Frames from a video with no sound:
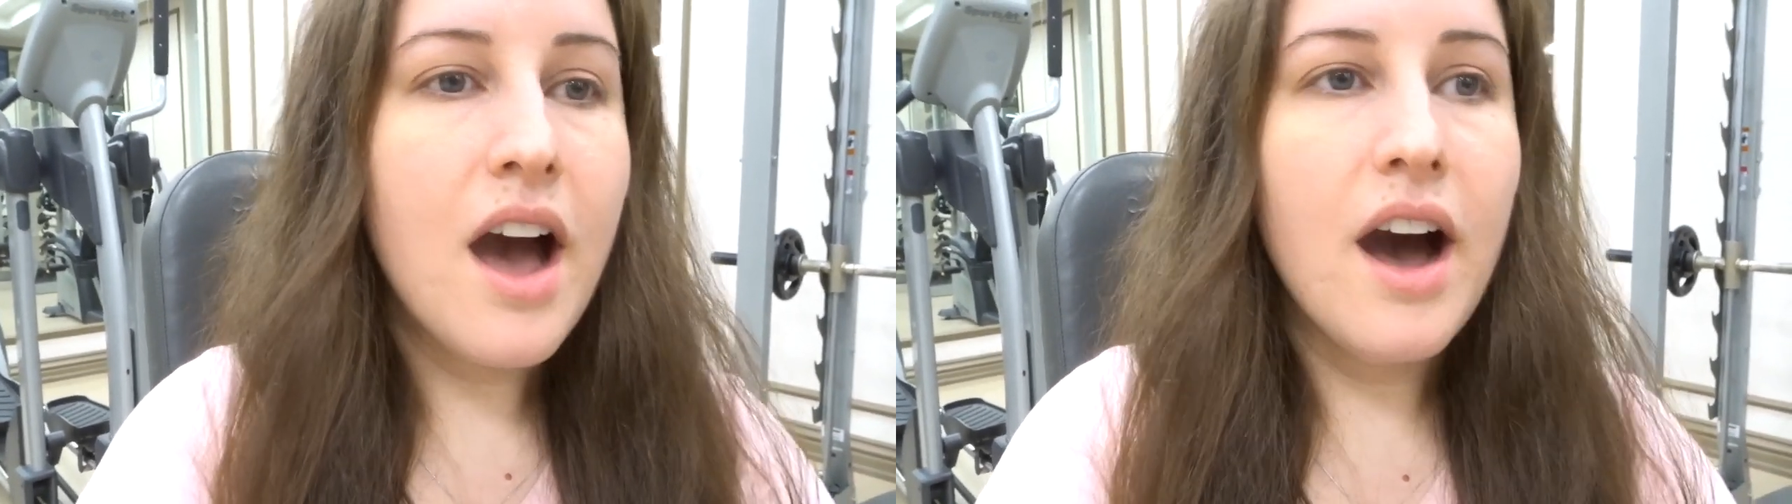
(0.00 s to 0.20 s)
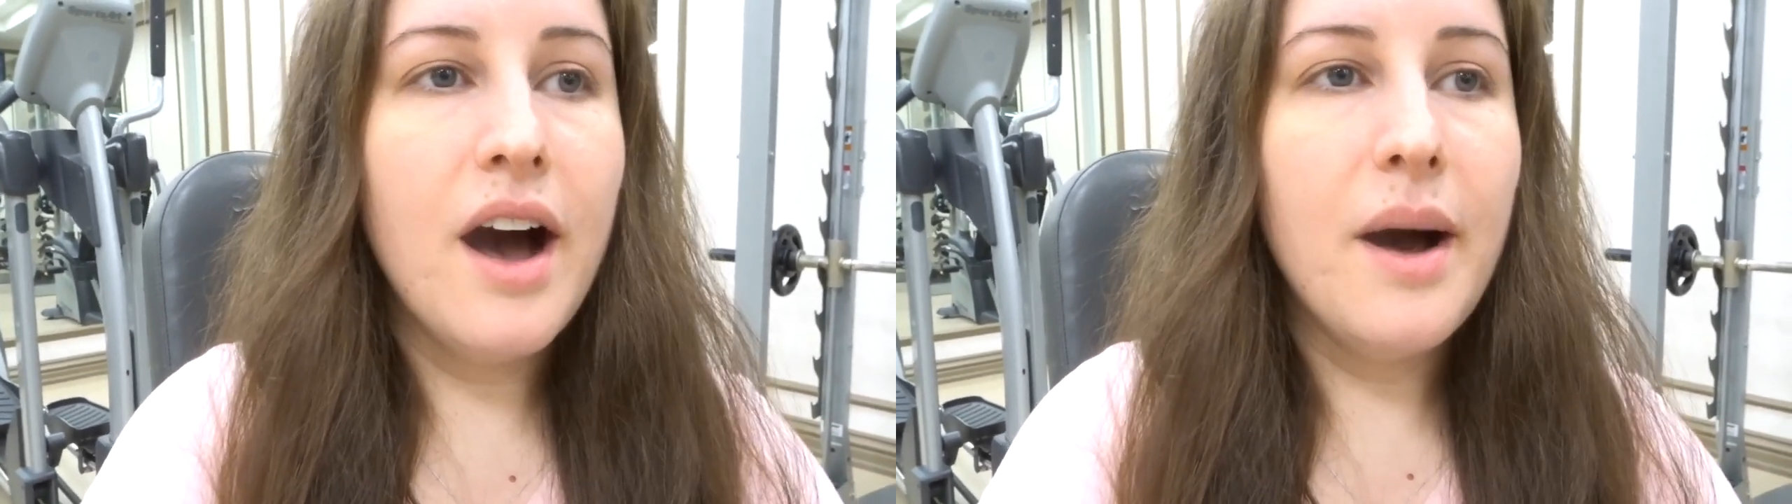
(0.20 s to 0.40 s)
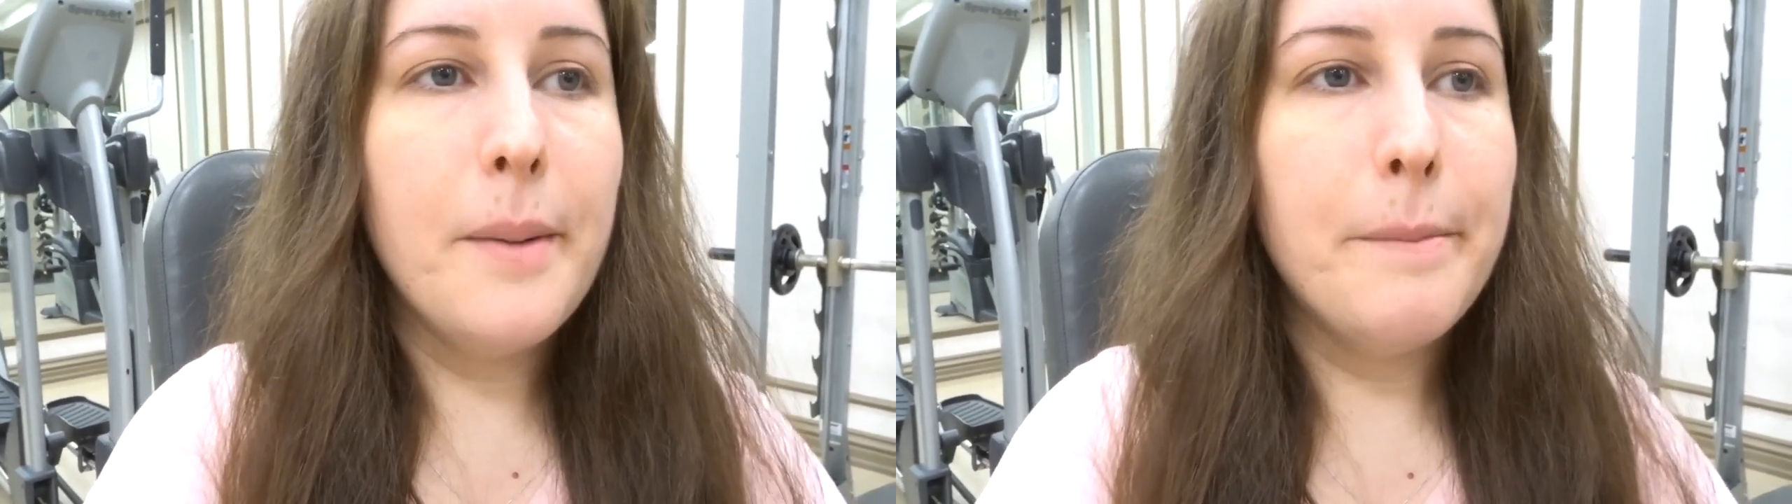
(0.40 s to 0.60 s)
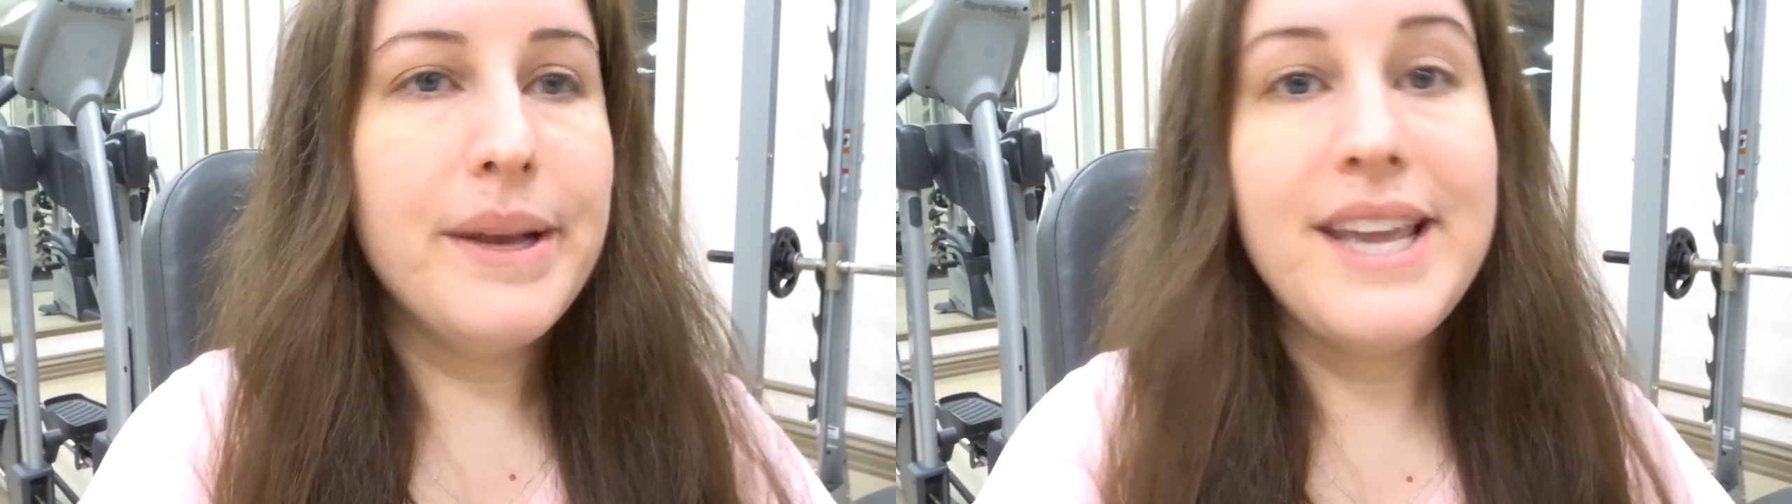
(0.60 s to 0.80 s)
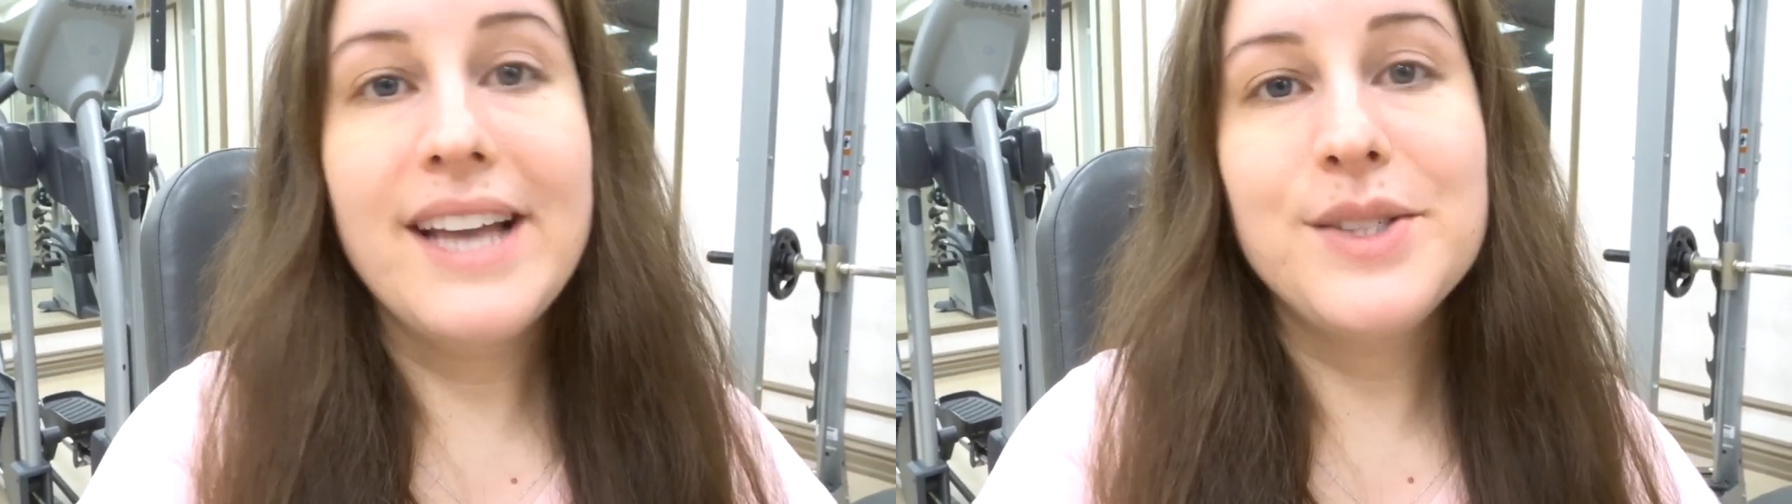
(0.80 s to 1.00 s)
Um,
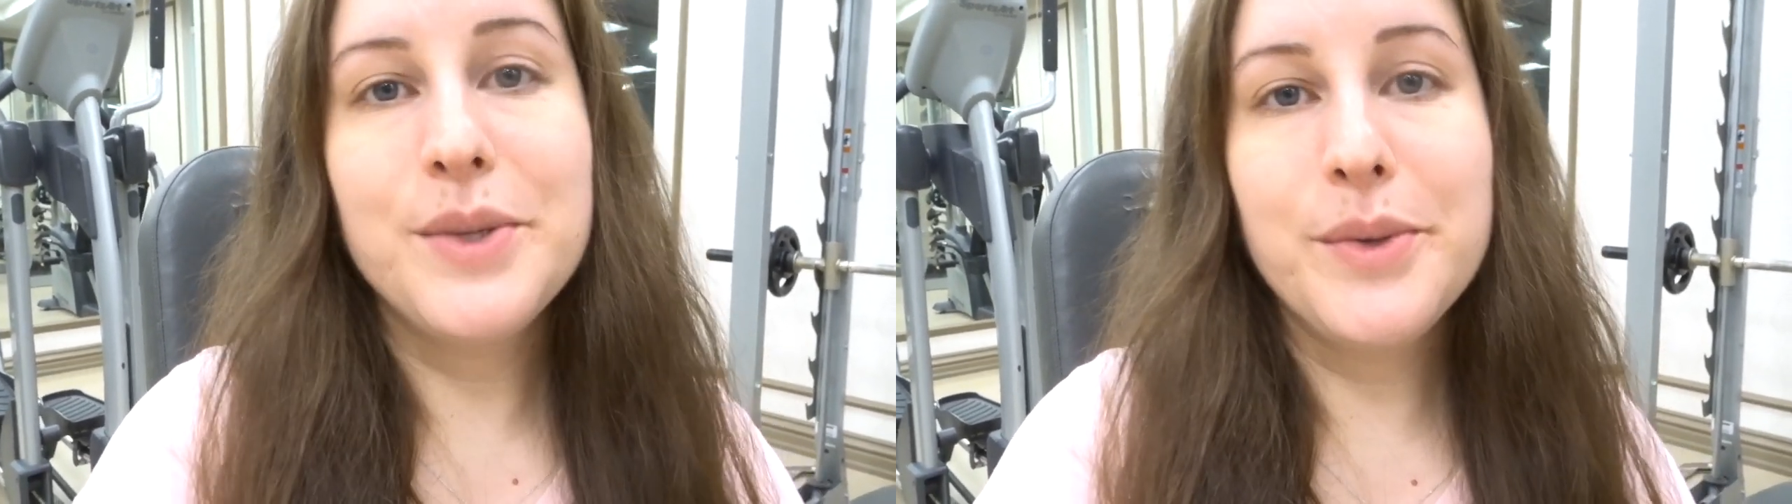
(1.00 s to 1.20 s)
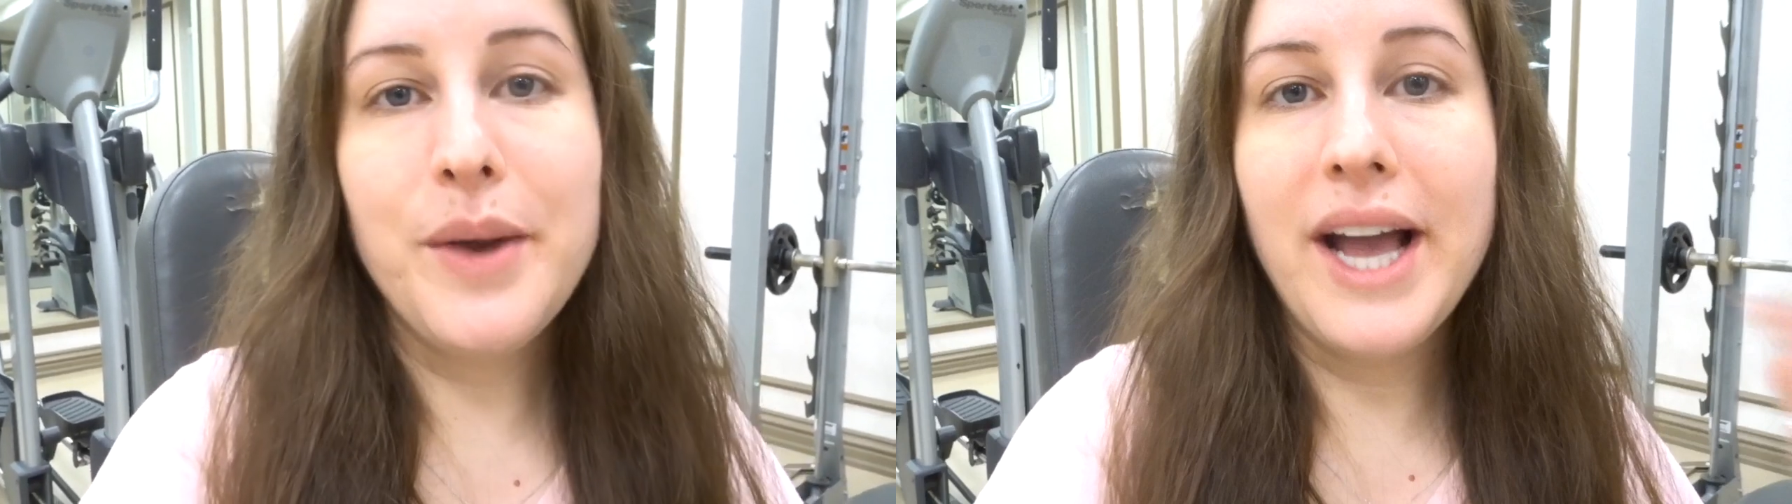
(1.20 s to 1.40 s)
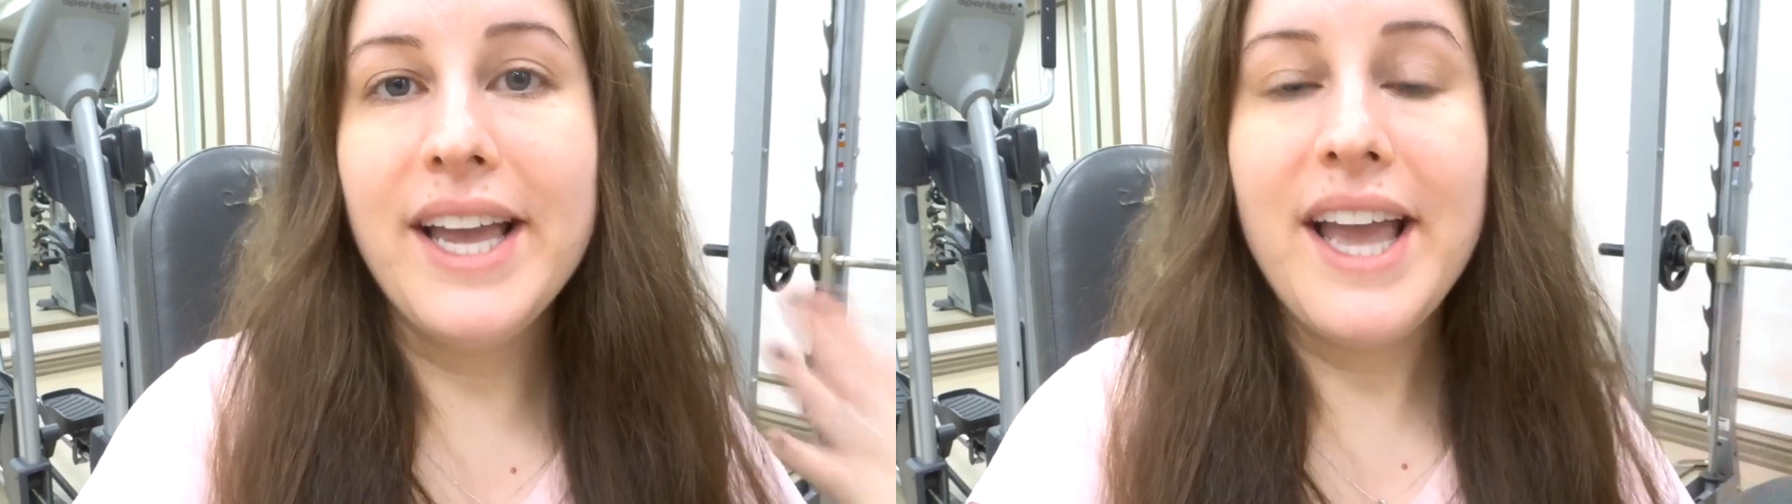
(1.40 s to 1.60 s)
but yeah, so I